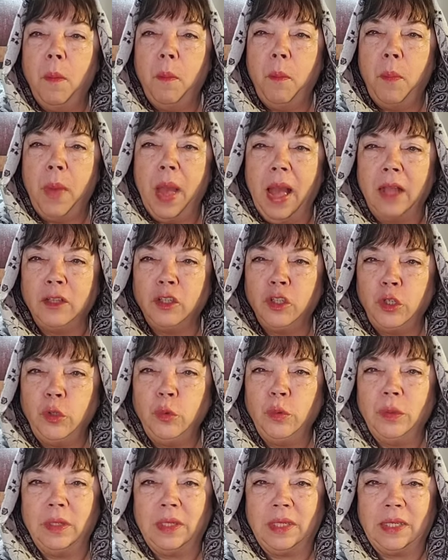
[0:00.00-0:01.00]

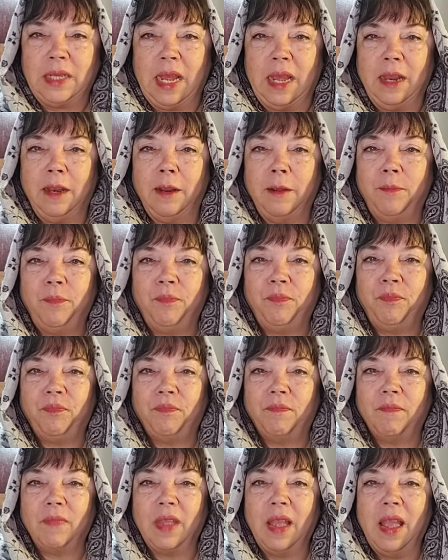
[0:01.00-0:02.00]
Pashutin said,
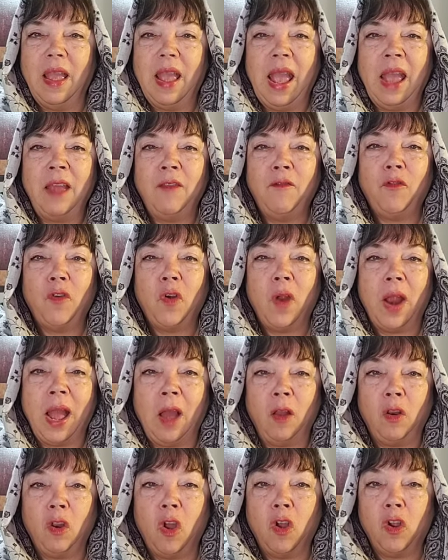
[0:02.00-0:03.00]
And for
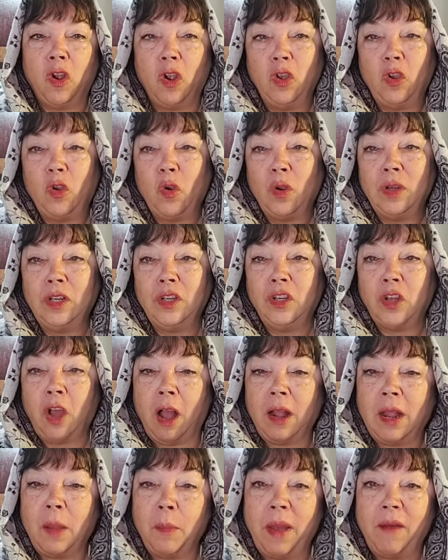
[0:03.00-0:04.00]
how long are you going to
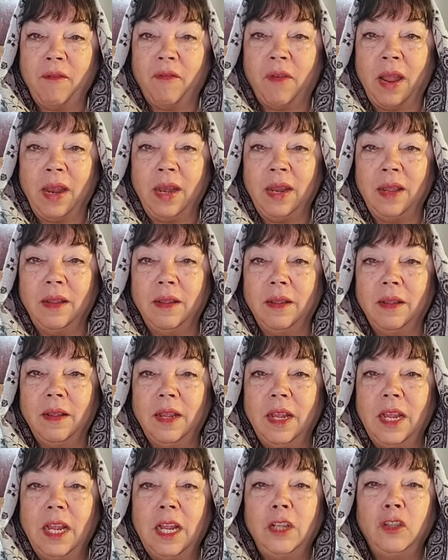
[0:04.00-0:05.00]
talk about fighting?
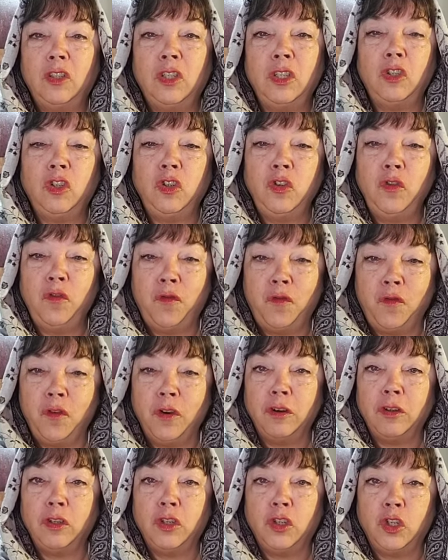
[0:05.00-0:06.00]
Since you
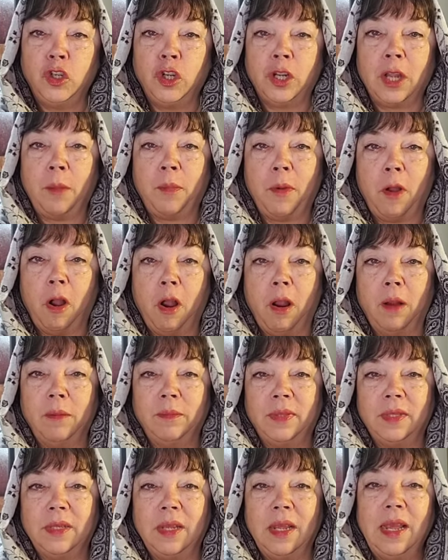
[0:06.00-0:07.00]
first took up
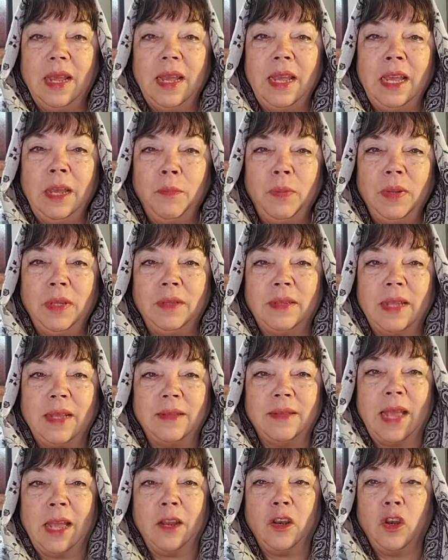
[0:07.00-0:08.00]
arms, Iblis
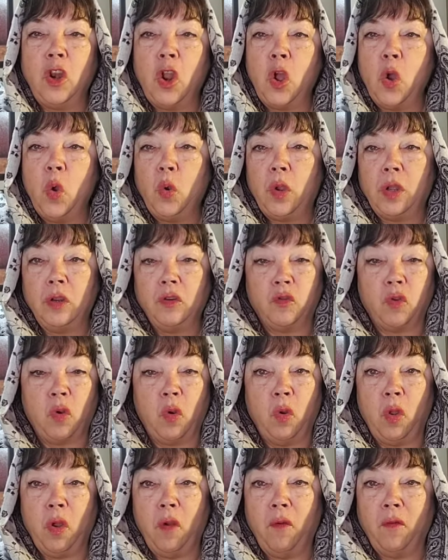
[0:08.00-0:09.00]
has had no
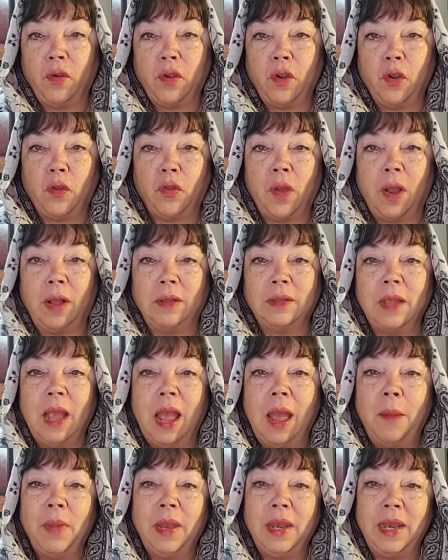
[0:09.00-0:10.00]
control over your thoughts,
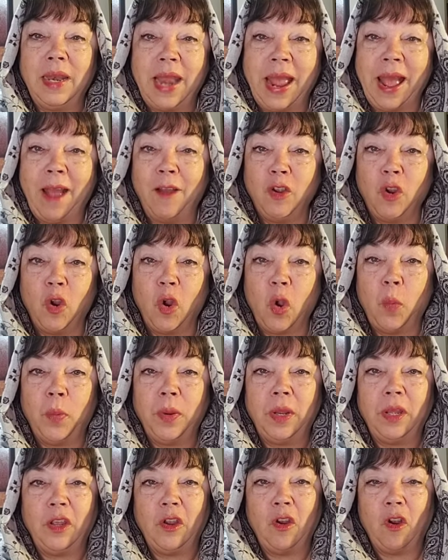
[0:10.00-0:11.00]
but now you're
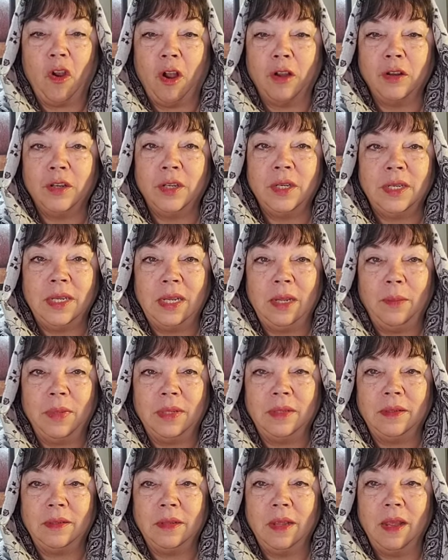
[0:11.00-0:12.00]
opening your heart to
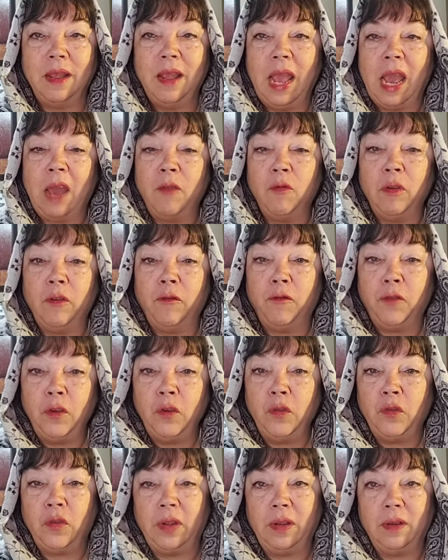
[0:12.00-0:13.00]
demons and
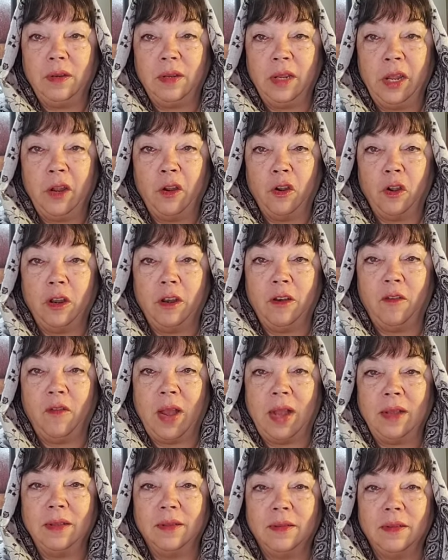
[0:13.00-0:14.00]
refusing to hear good
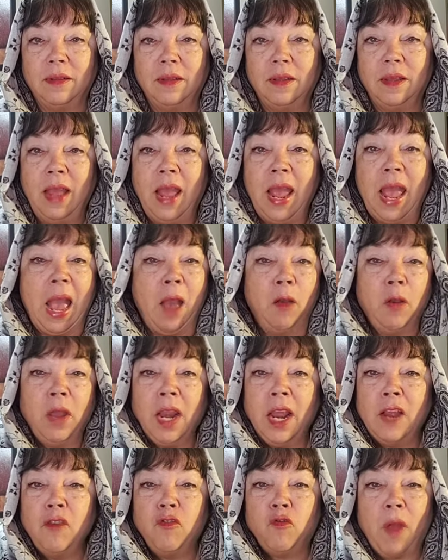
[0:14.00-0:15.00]
advice. How can
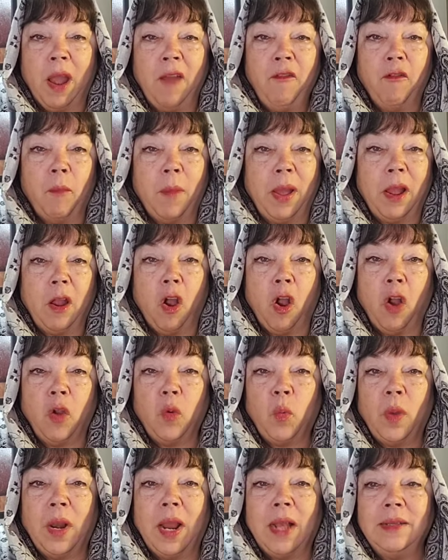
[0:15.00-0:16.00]
I drive from my heart
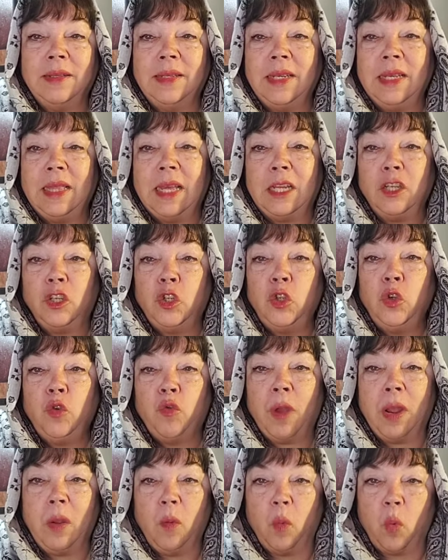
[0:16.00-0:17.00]
when I see that two
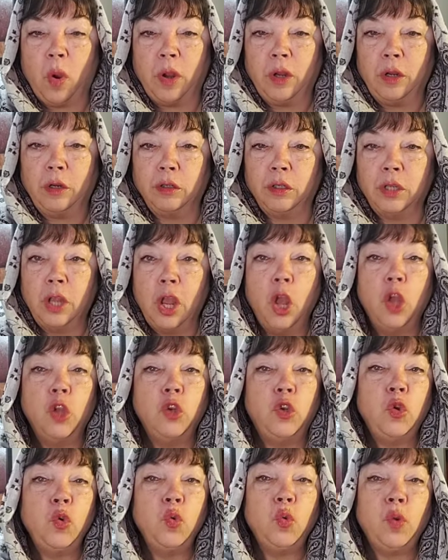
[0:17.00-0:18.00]
great warriors,
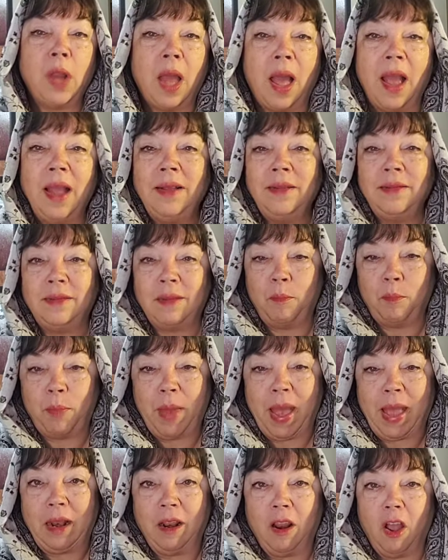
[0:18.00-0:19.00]
two lions in
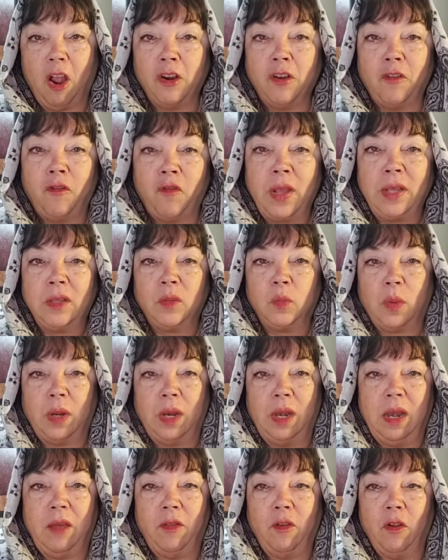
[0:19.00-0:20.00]
battle, are to face one
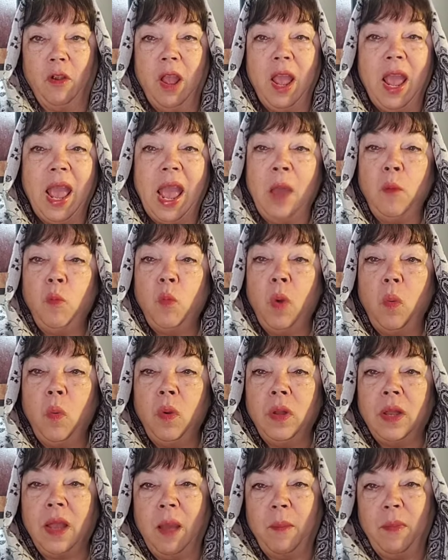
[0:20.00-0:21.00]
another, and what
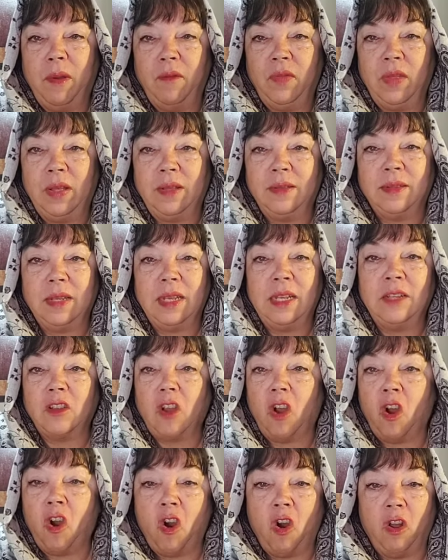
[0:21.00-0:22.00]
will come of this is
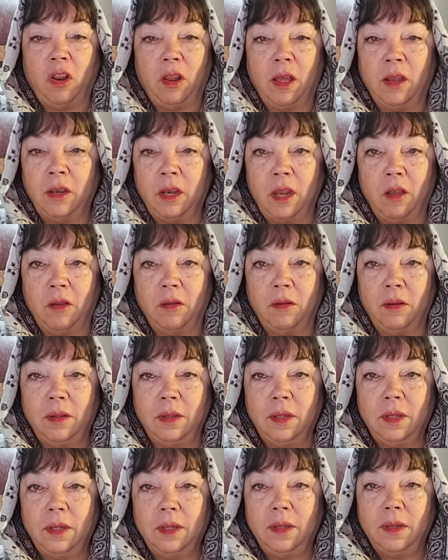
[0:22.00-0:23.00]
all unknown?
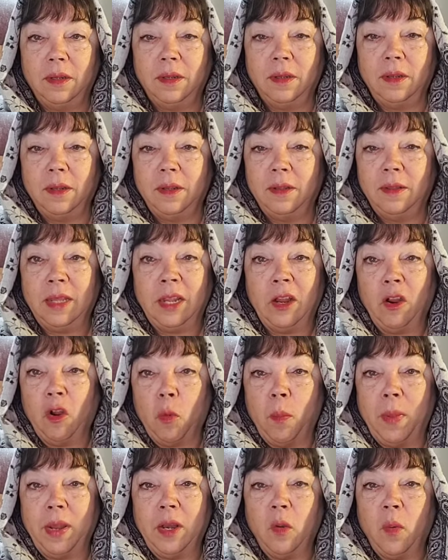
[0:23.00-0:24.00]
The hero
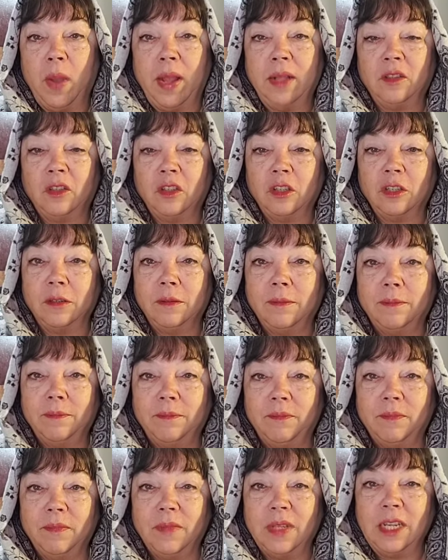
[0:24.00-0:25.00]
made no answer.
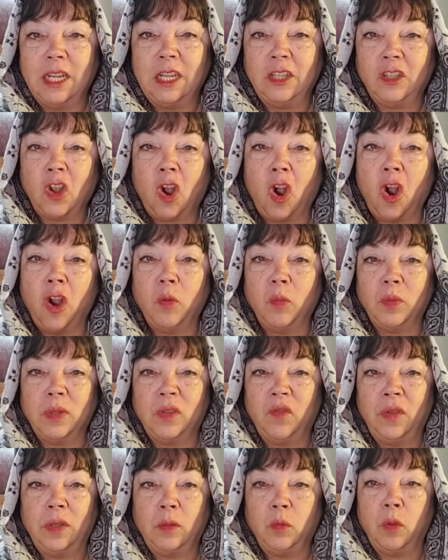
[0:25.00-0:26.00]
His heart was
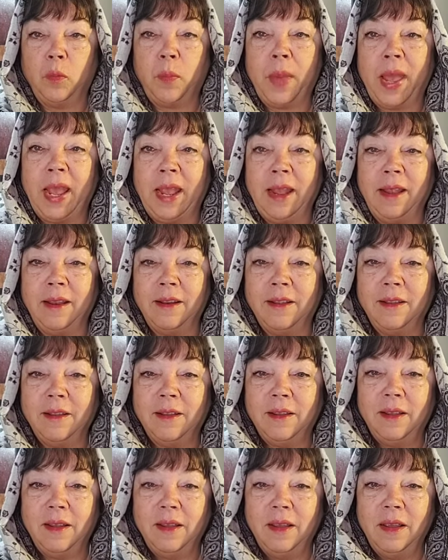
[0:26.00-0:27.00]
filled with pain,
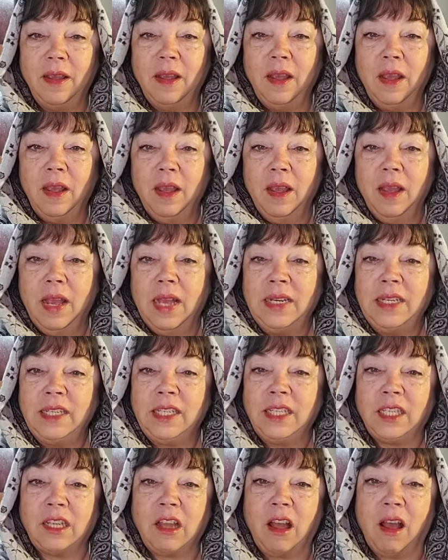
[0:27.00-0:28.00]
and a
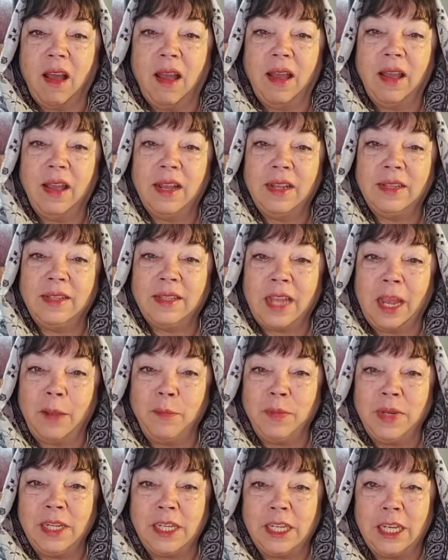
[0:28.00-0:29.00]
sigh
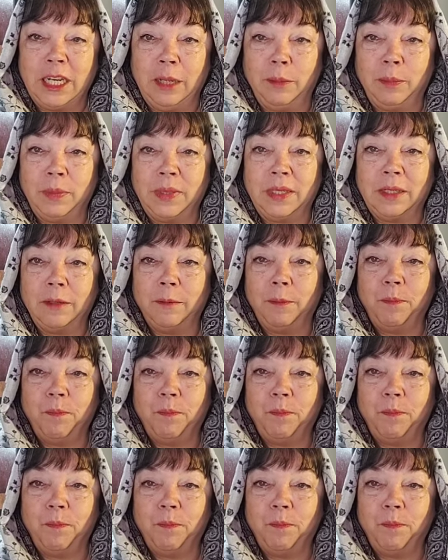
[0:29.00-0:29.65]
escaped his lips.